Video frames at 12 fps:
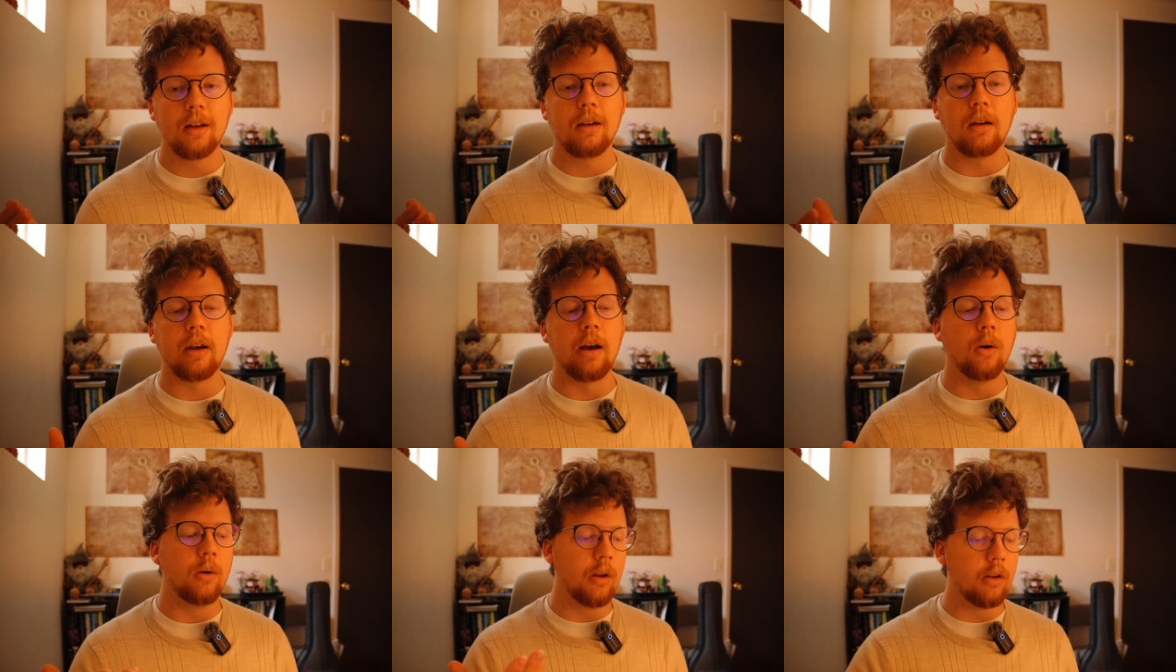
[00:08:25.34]
And
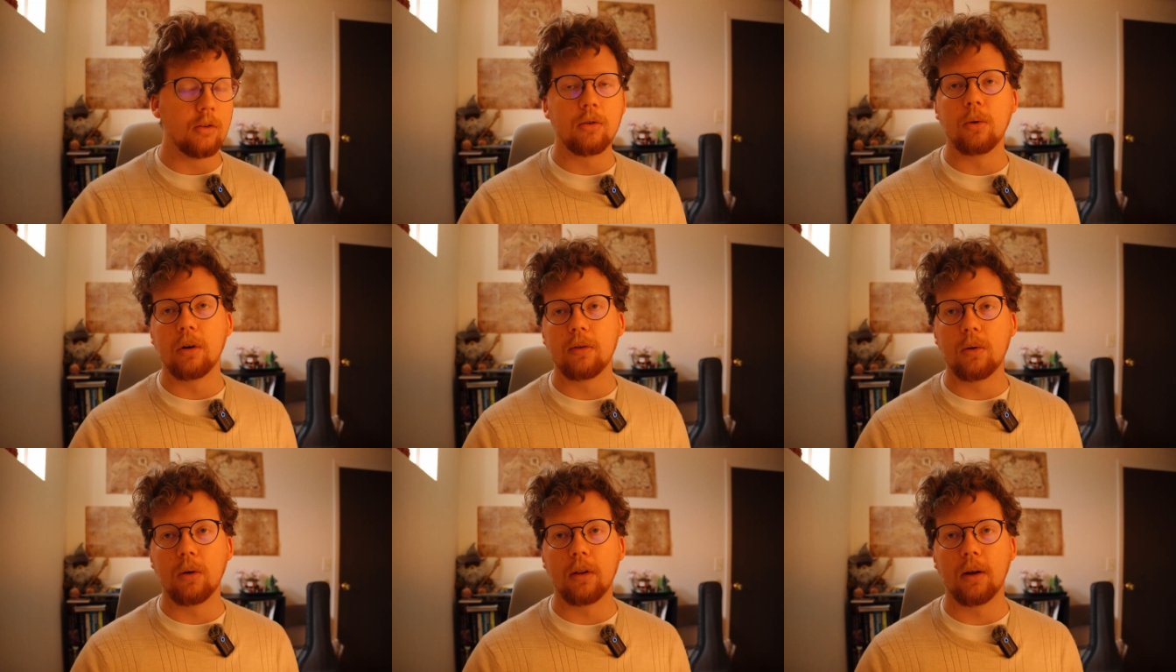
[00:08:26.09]
now, in the story, of
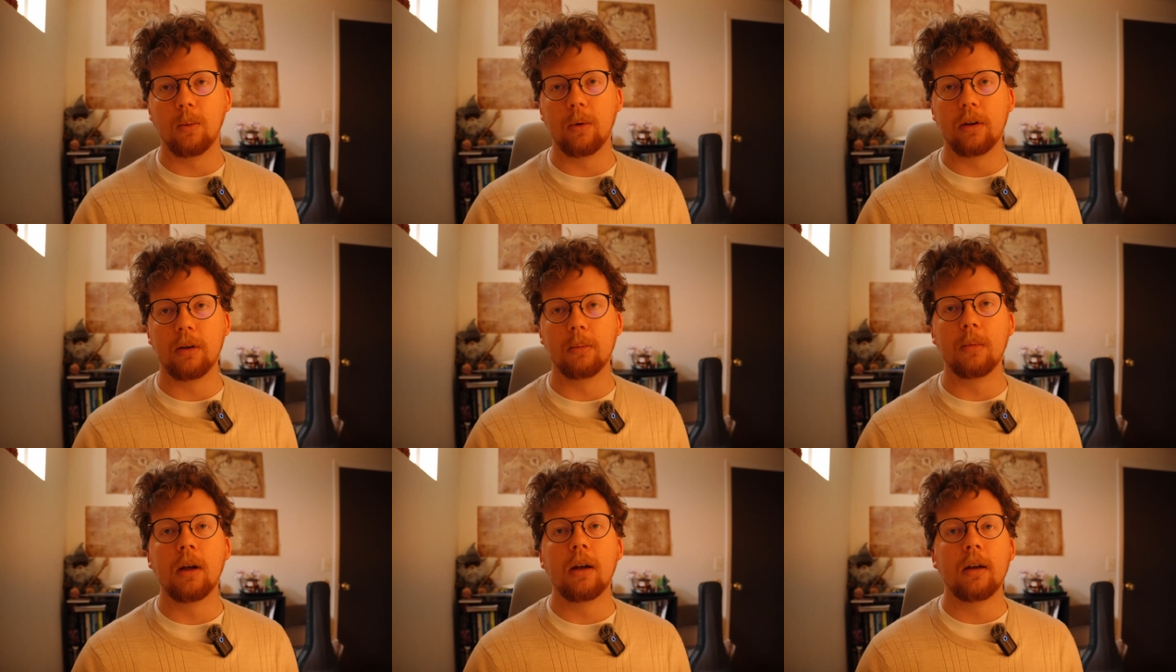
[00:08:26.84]
course, that wisdom